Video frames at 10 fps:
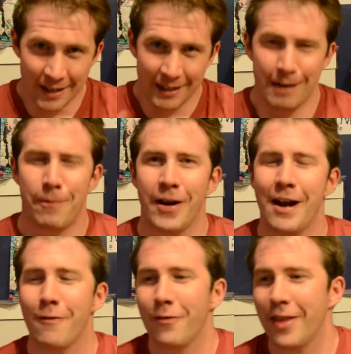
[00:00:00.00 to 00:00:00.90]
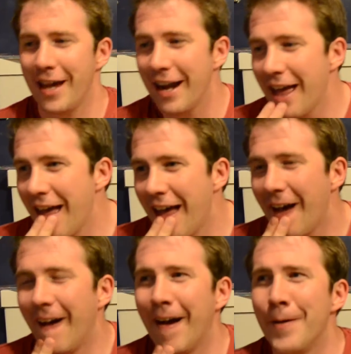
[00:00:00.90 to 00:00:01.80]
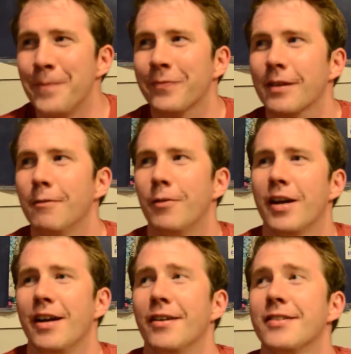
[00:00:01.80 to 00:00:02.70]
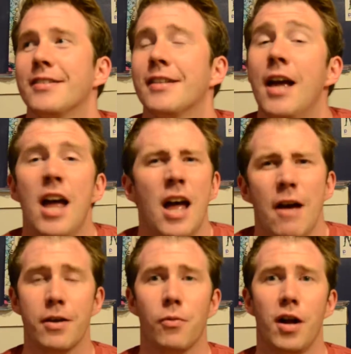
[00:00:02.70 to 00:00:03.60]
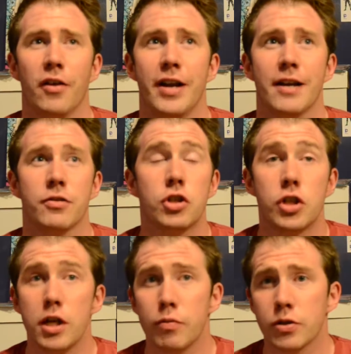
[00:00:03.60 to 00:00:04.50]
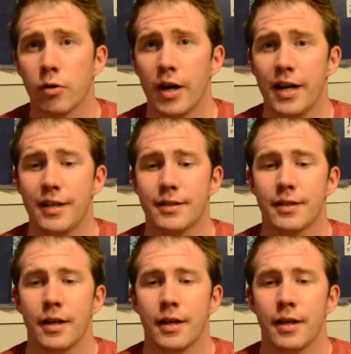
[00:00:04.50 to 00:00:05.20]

Keep an eye out for that. What else? Amanda Waller now. She was great.